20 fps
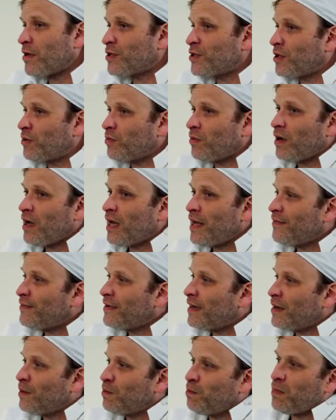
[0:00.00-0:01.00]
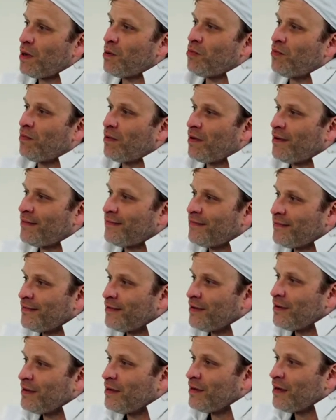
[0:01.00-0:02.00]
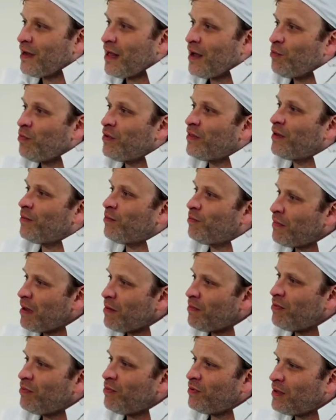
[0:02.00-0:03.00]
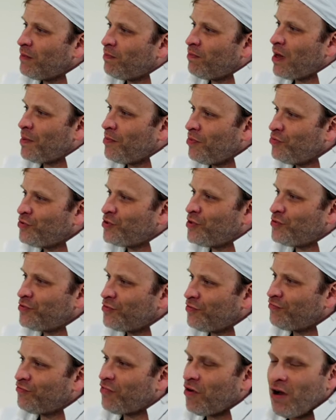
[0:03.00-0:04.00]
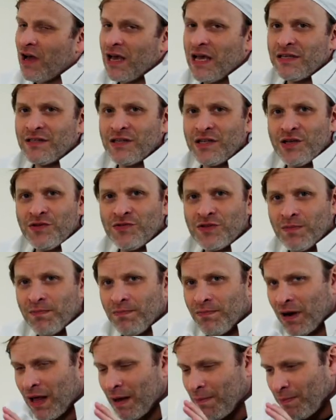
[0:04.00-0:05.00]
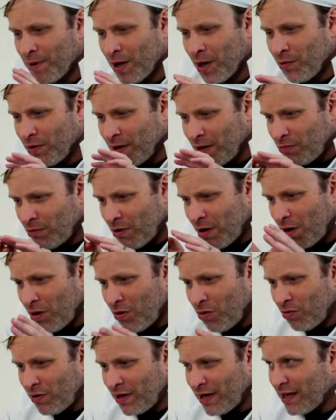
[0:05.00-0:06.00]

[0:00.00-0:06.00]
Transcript: actually, no, I haven't had a bubble bath. Oh, I like love bubble remember bath. Remember the bubbles used to rise and used to like, blow a little hole